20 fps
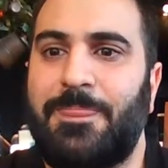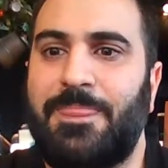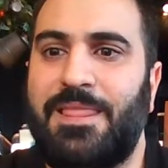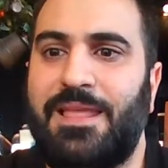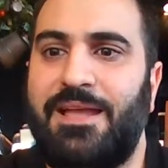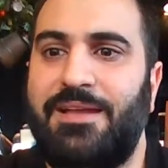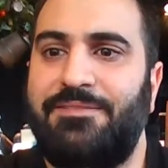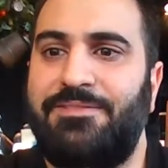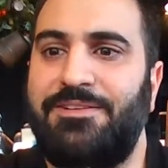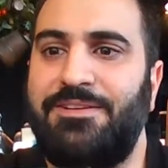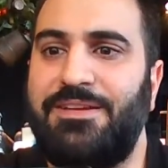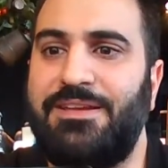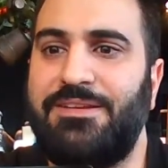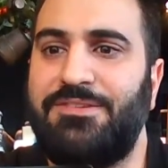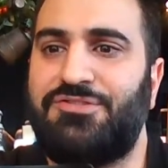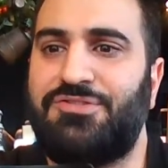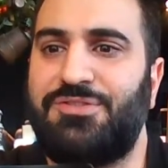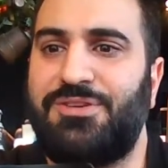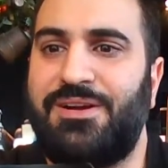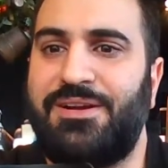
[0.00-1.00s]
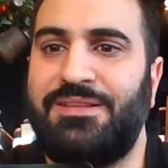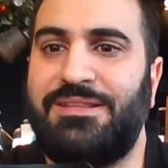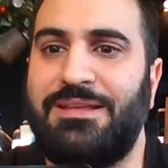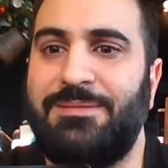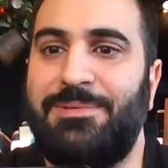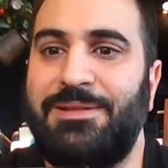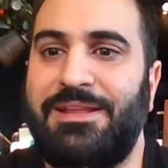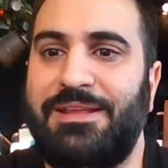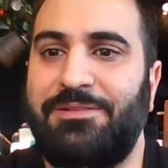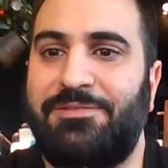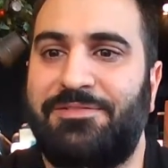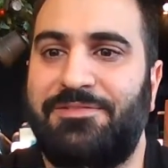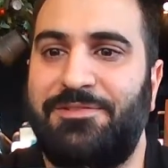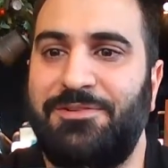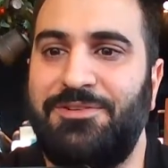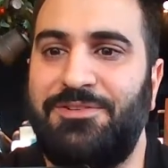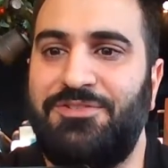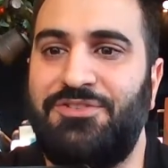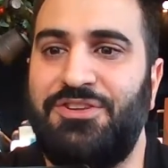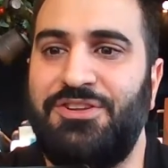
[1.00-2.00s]
Have you tried Lebanese
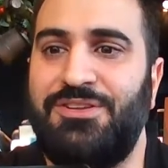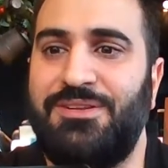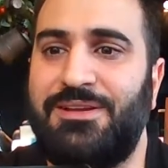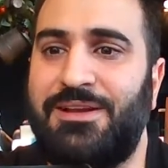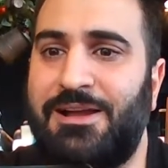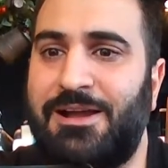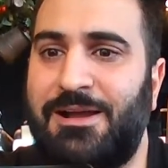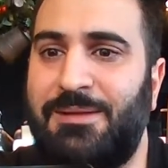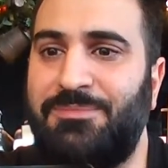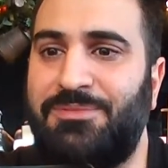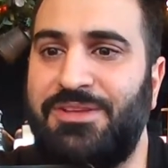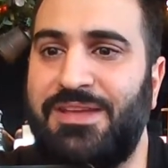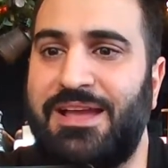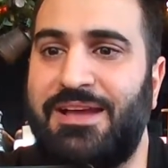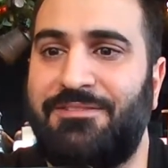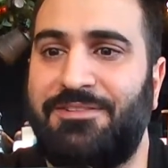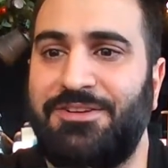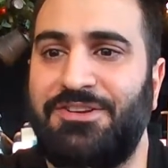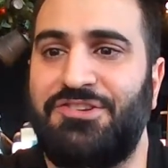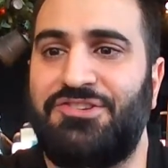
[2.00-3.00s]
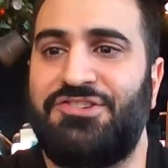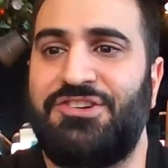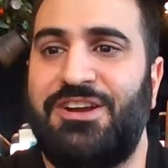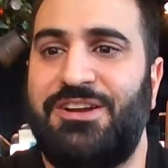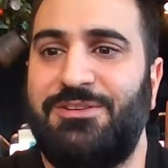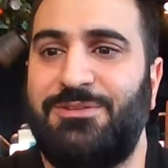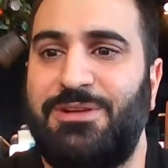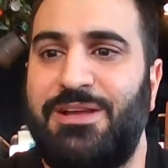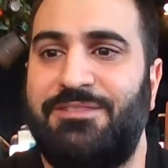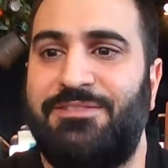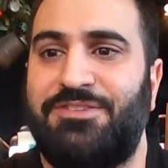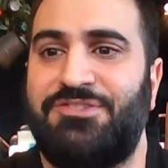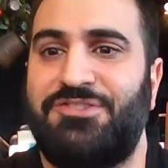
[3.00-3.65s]
food? Do you have on your channel ever